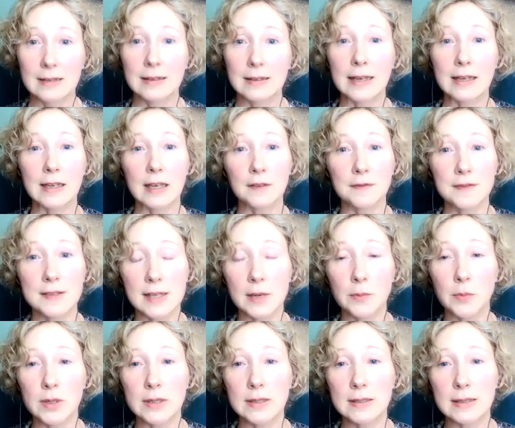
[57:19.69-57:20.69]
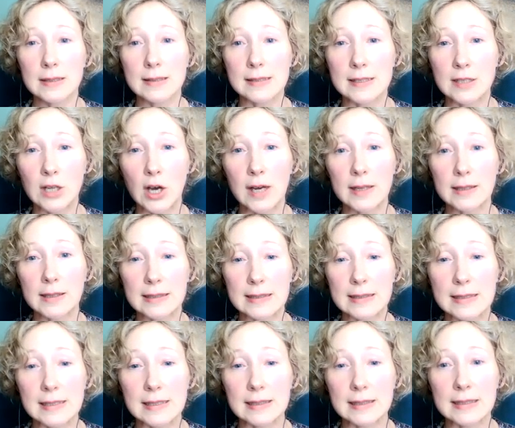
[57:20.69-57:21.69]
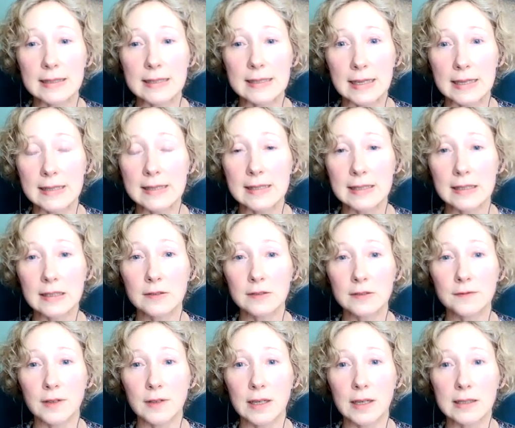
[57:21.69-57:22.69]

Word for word: Like if someone is not insulin sensitive